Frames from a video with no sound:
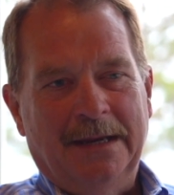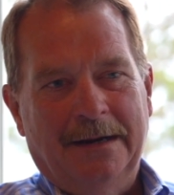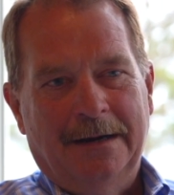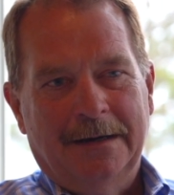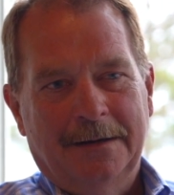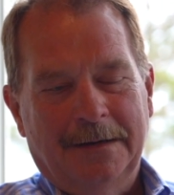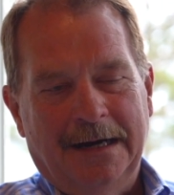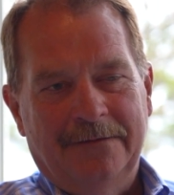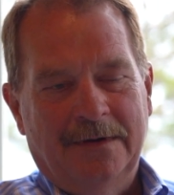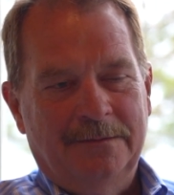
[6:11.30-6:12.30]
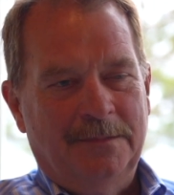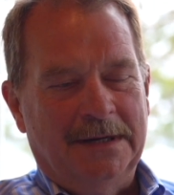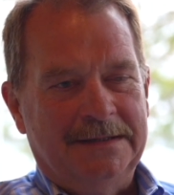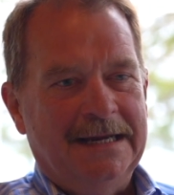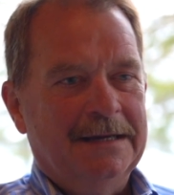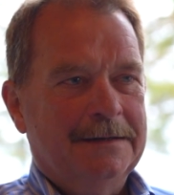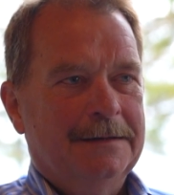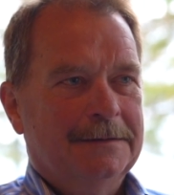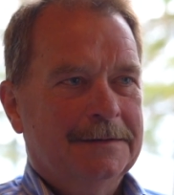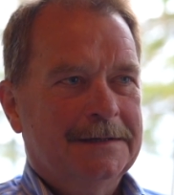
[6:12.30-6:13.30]
I have a tent
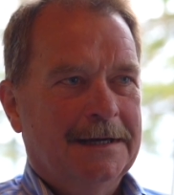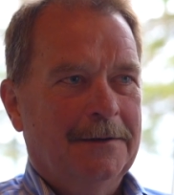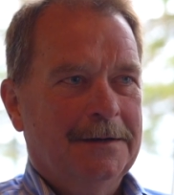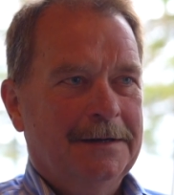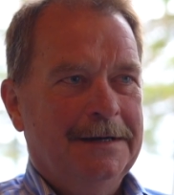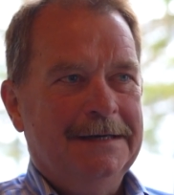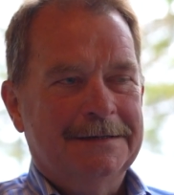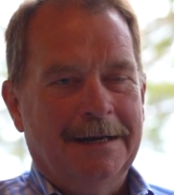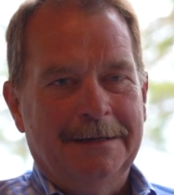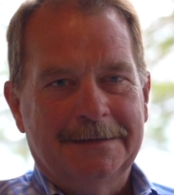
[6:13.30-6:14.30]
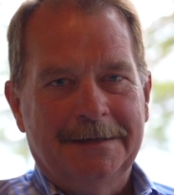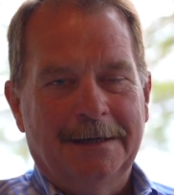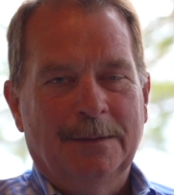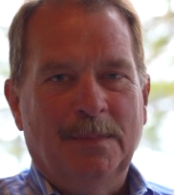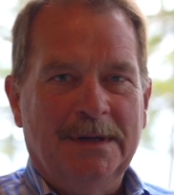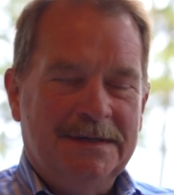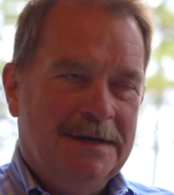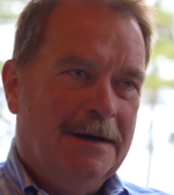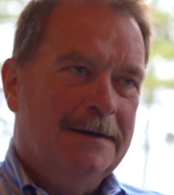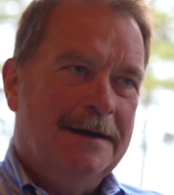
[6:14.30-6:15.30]
sauna, and he's got it set up in his
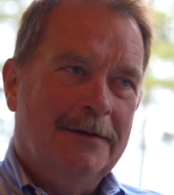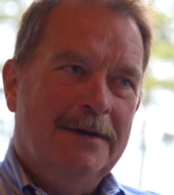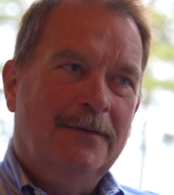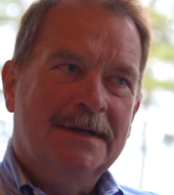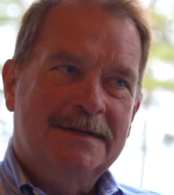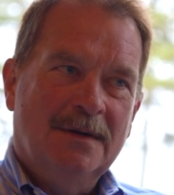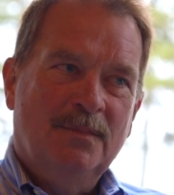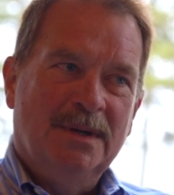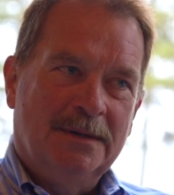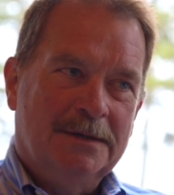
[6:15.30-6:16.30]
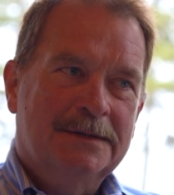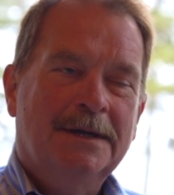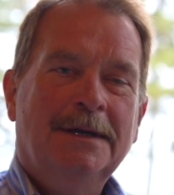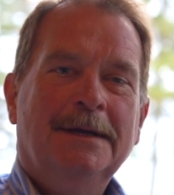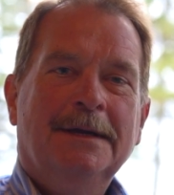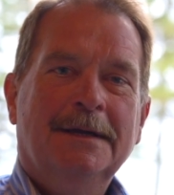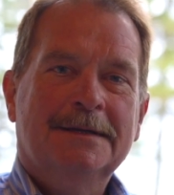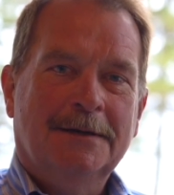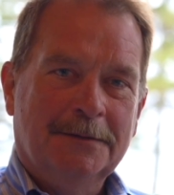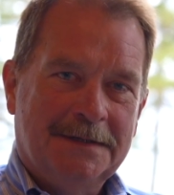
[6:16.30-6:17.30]
yard now. He wants to build
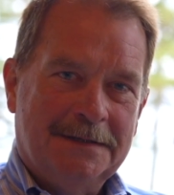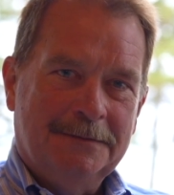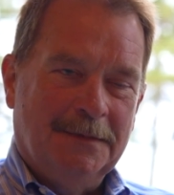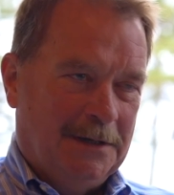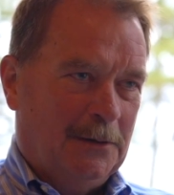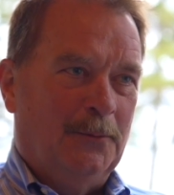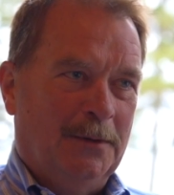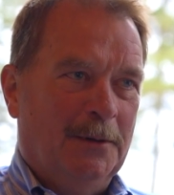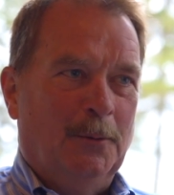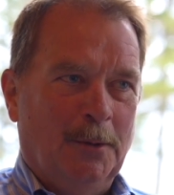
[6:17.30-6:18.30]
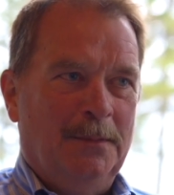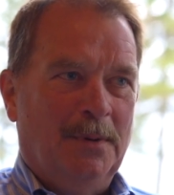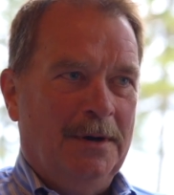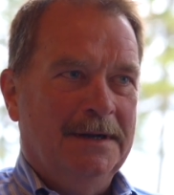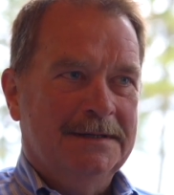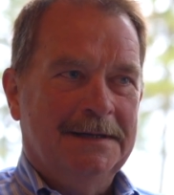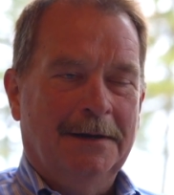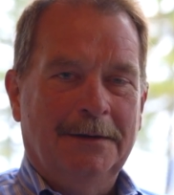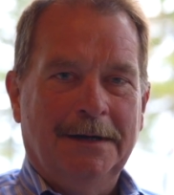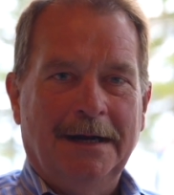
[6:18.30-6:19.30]
his own, real wood-burning
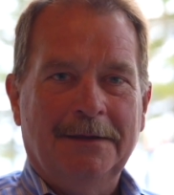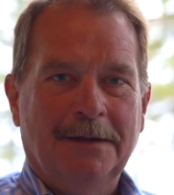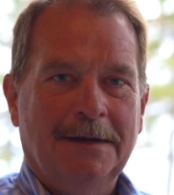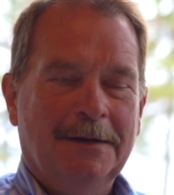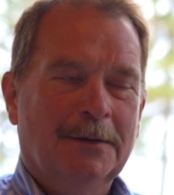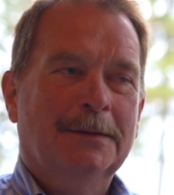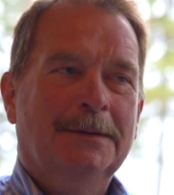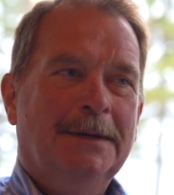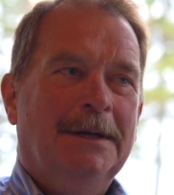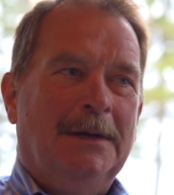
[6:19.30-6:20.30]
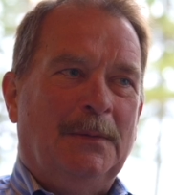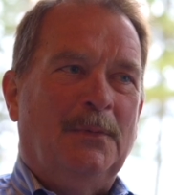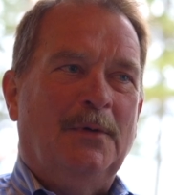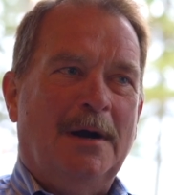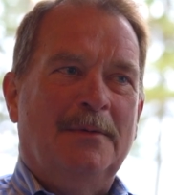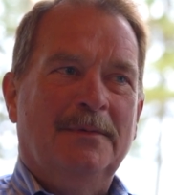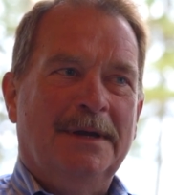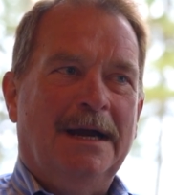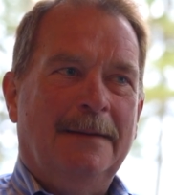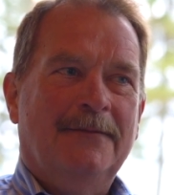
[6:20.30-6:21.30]
sauna, and I think he'll
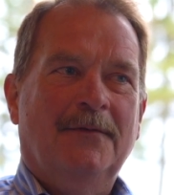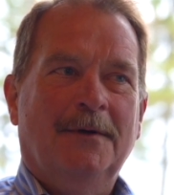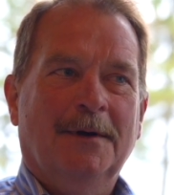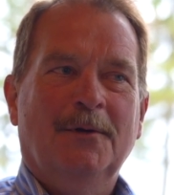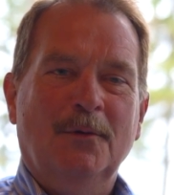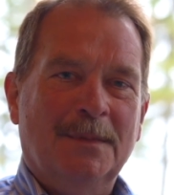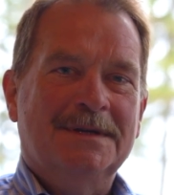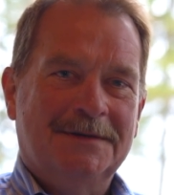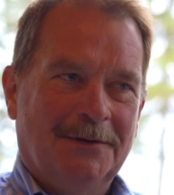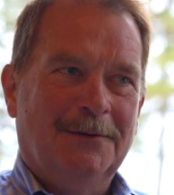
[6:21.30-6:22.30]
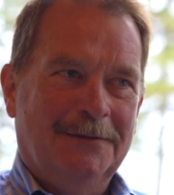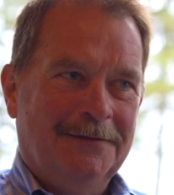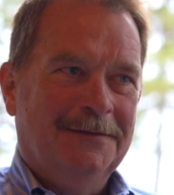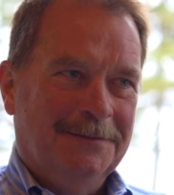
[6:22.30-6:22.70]
probably opt for a Kuuma stove.